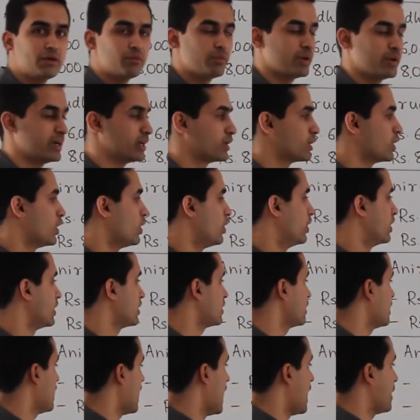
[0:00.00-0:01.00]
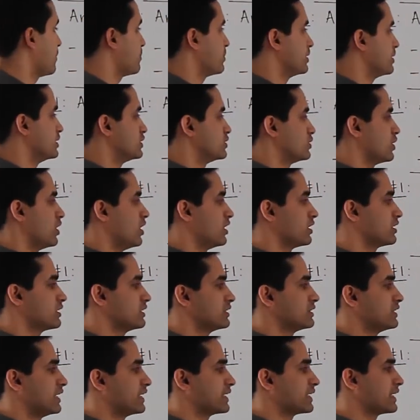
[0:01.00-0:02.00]
withdrawal happens on
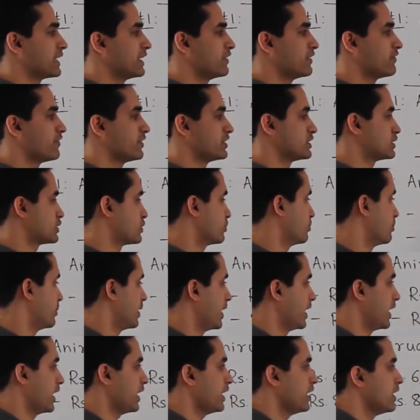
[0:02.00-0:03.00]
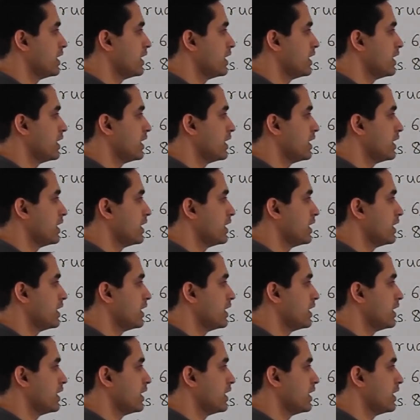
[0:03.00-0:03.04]
31st May